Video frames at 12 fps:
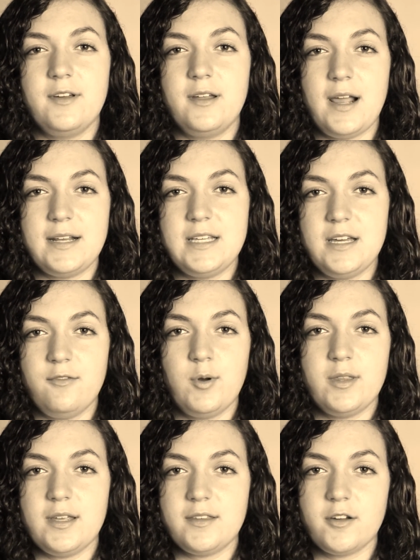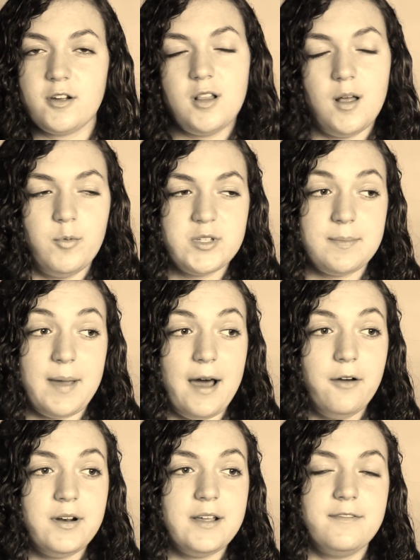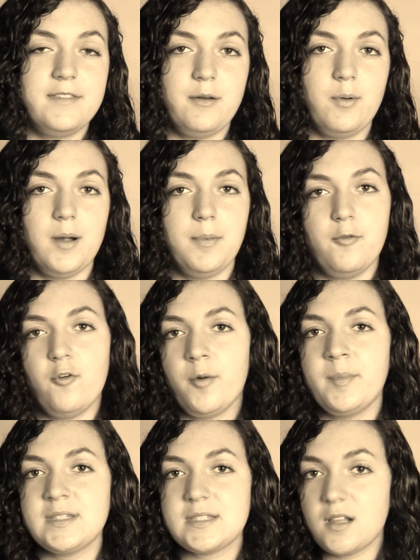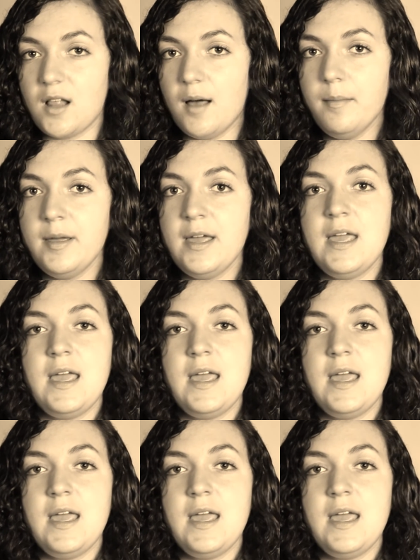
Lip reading: an idea of what like their club was about, if they were a performance club.